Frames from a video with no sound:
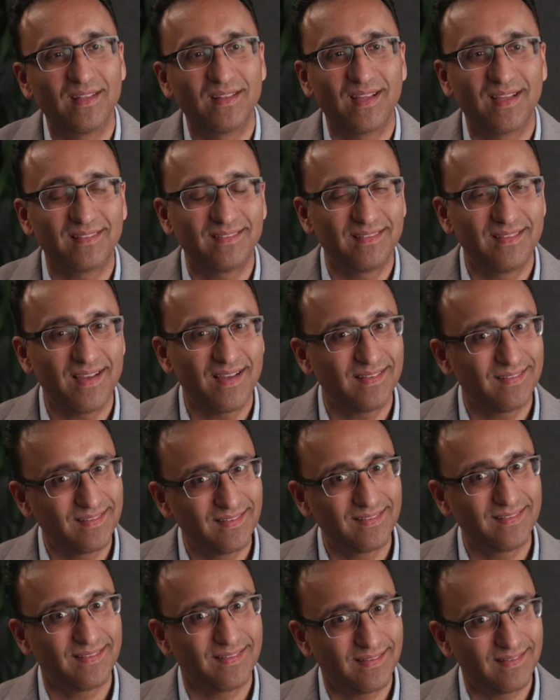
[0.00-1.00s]
and that's not
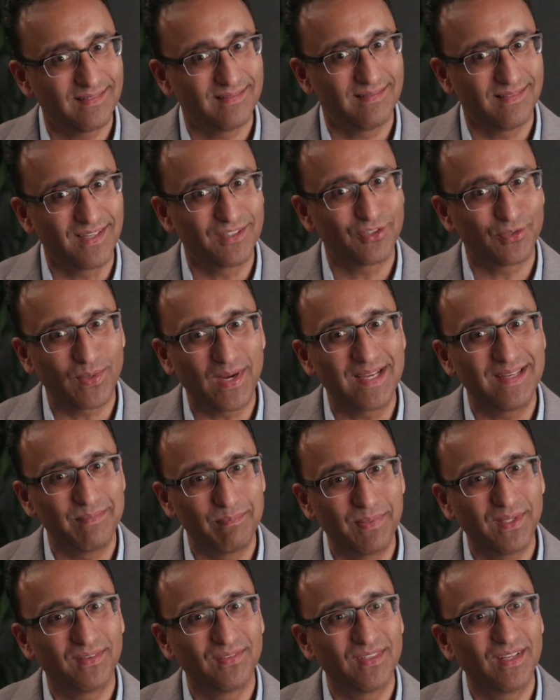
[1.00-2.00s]
just a, a
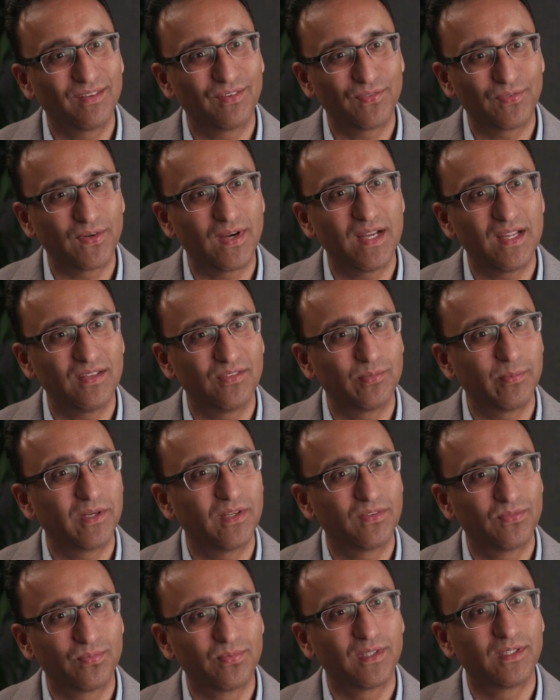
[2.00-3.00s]
trite business phrase, but
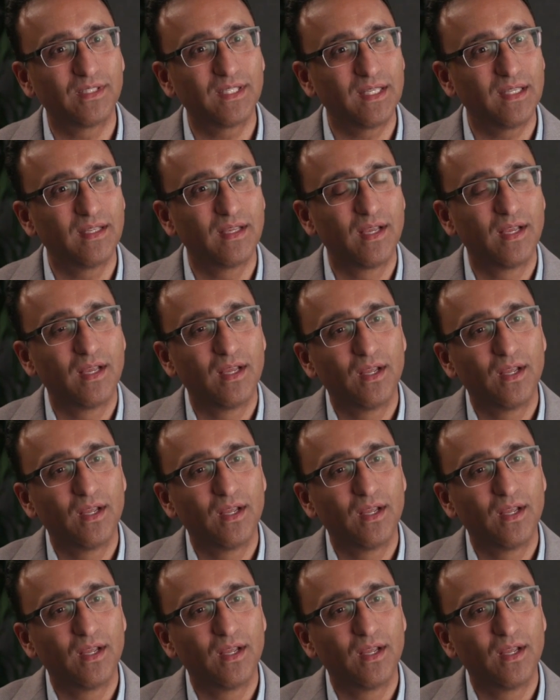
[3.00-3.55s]
it's really,